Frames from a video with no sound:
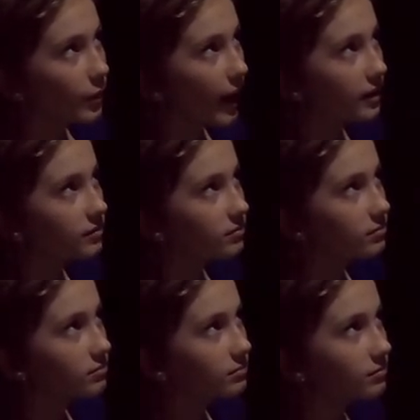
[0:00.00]
What?
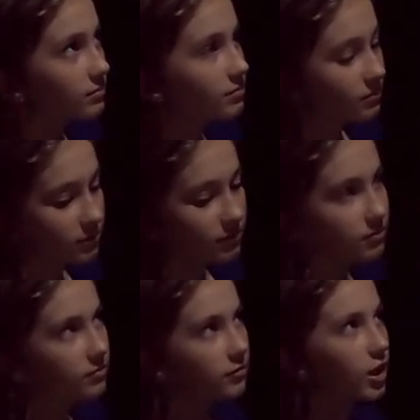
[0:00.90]
What are you doing?
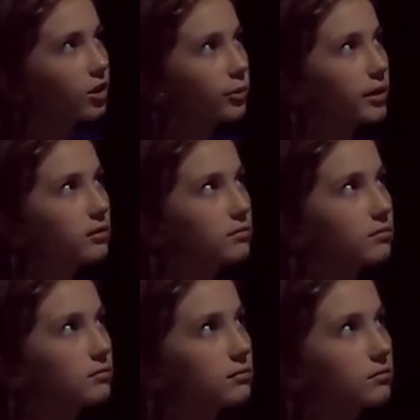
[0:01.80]
Onion.
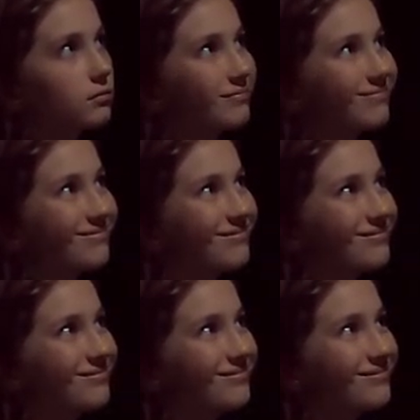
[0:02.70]

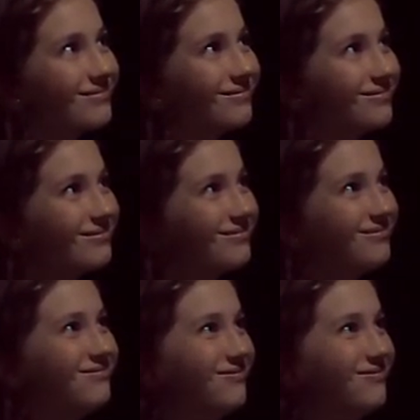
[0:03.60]
What do you think this is?